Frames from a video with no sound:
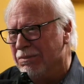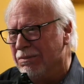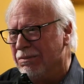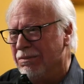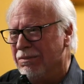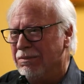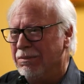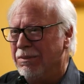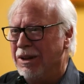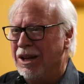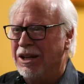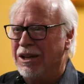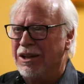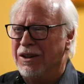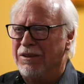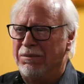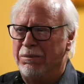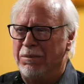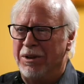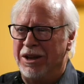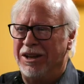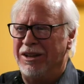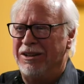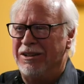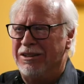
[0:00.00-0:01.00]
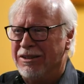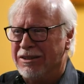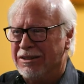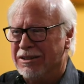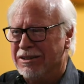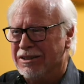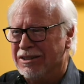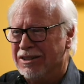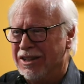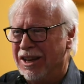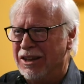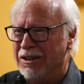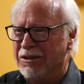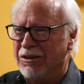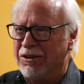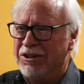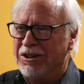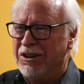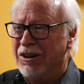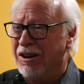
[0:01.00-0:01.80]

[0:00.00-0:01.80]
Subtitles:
make enough money to send our